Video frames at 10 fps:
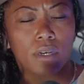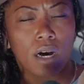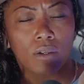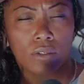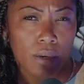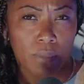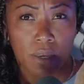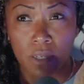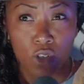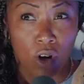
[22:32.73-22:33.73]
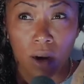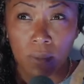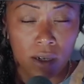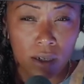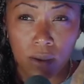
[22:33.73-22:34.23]
I'll, uh, maybe
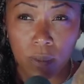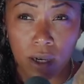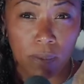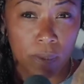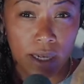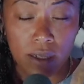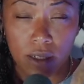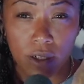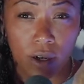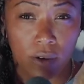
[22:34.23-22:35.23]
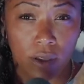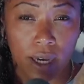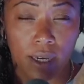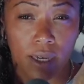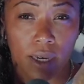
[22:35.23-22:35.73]
trauma a bit you know
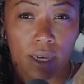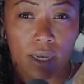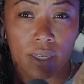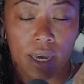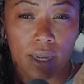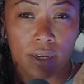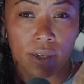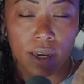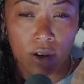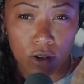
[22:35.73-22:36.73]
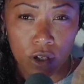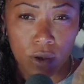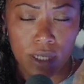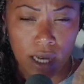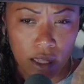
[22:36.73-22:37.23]
like mm-hmm. and and also
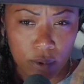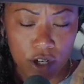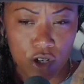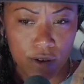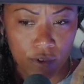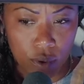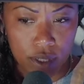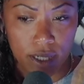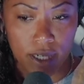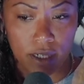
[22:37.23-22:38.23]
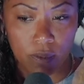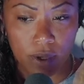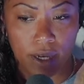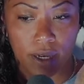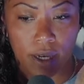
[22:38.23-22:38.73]
a celebration of cuisine
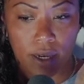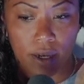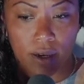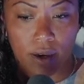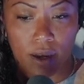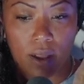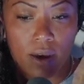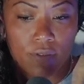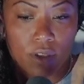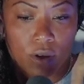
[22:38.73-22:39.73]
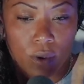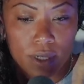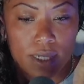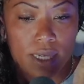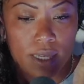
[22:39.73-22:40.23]
but a lot of the
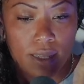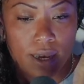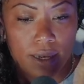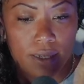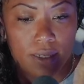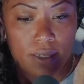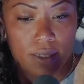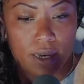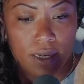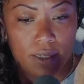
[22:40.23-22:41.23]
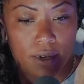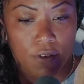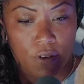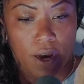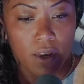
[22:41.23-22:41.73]
cuisine that is
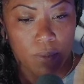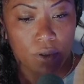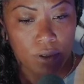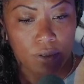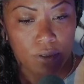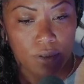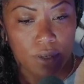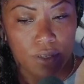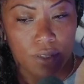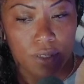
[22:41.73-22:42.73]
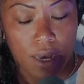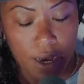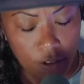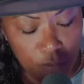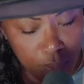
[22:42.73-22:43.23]
identifiable is
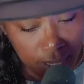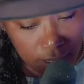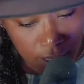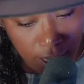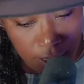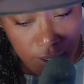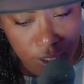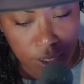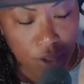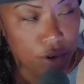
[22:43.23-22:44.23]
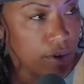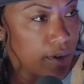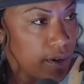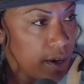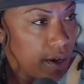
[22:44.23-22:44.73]
kind of based in that
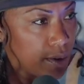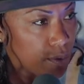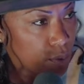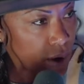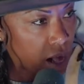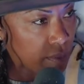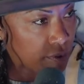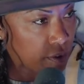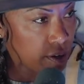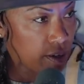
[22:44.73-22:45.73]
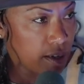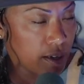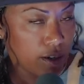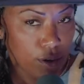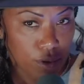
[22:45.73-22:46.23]
southern realm of
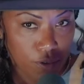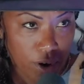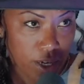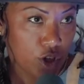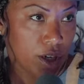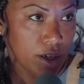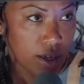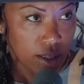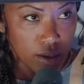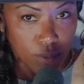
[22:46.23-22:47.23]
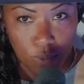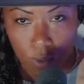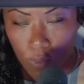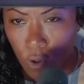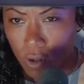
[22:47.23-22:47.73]
cooking you know the fried chicken the the
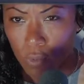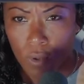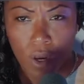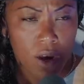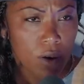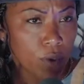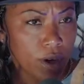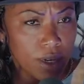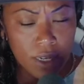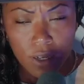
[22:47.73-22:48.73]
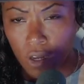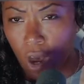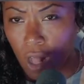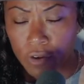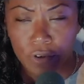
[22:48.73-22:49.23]
pork ridden
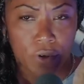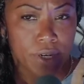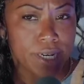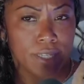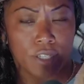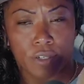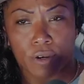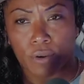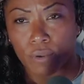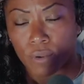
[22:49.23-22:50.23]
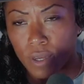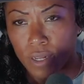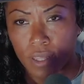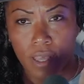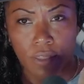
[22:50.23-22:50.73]
collard greens, you know,
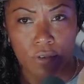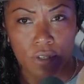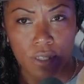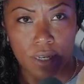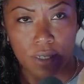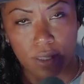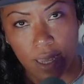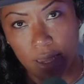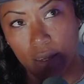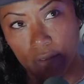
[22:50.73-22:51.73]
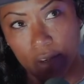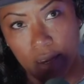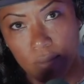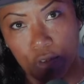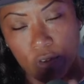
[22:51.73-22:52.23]
and and those things. And that even
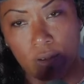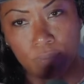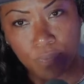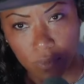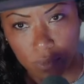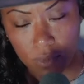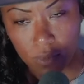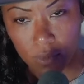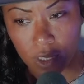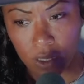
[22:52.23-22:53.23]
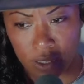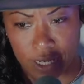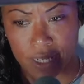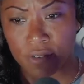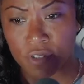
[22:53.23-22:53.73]
comes from the
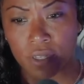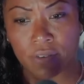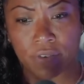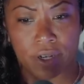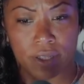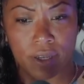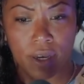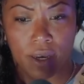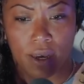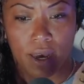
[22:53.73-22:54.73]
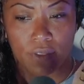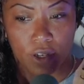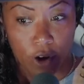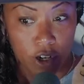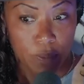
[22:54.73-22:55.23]
days of slavery and and the
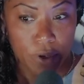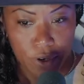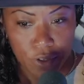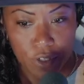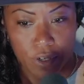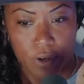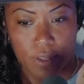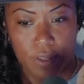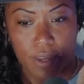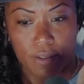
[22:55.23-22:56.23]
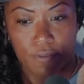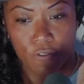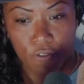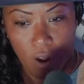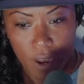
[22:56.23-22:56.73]
yard birds, you know, and and
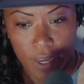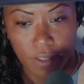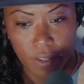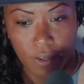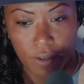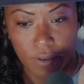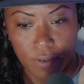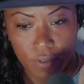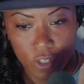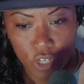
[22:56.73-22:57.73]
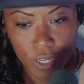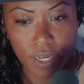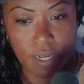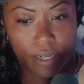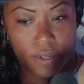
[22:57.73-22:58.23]
frying the the
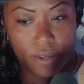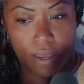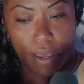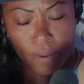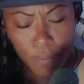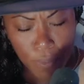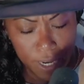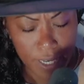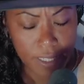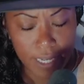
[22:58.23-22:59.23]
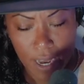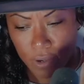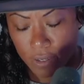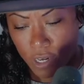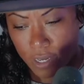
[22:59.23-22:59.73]
chicken and and breaking
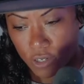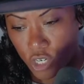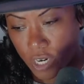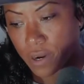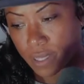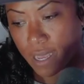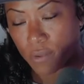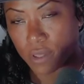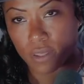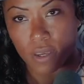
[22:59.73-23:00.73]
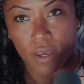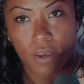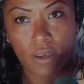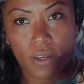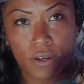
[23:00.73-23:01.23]
down and, and sharing that with,
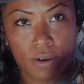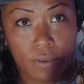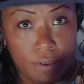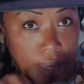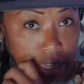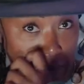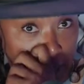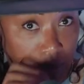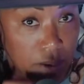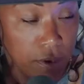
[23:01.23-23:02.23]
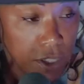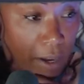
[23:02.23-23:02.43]
you know, as many people as